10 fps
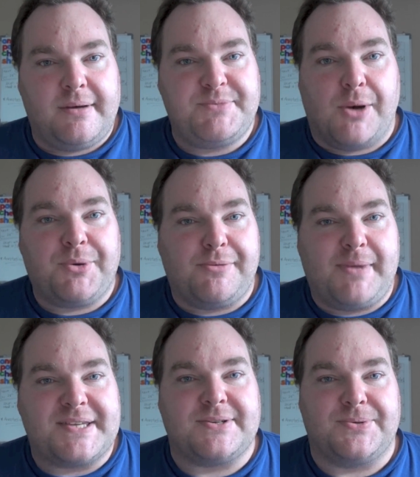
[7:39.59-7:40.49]
abdominal
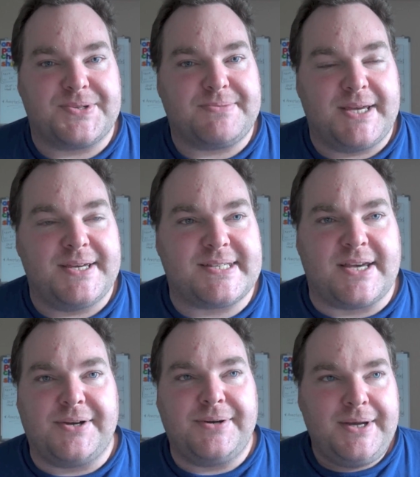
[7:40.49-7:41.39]
muscles there,
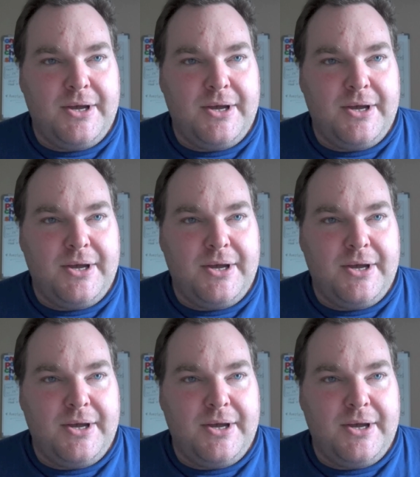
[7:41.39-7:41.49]
so